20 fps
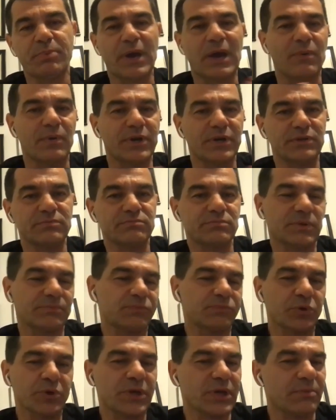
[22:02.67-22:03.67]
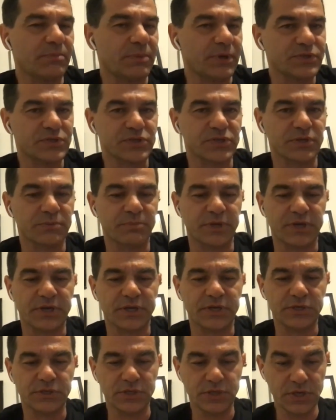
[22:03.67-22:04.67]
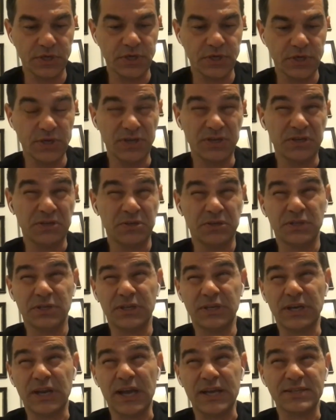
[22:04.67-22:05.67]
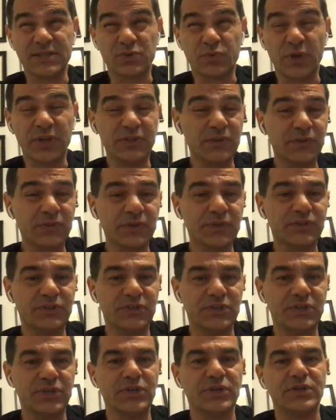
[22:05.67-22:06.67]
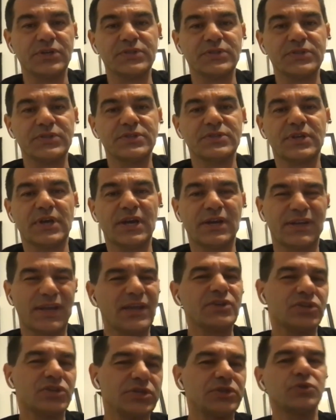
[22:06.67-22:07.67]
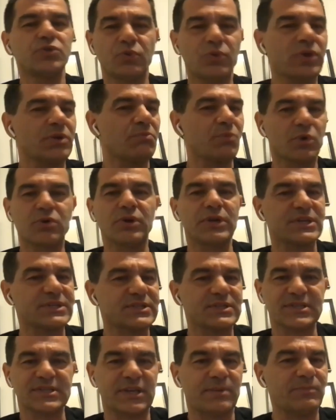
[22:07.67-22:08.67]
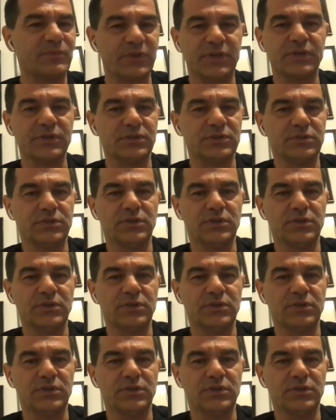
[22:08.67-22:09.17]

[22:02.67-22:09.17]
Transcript: power, I'm talking about Serbia now, in the last 20, 30 years, are actually doing more or less the same thing.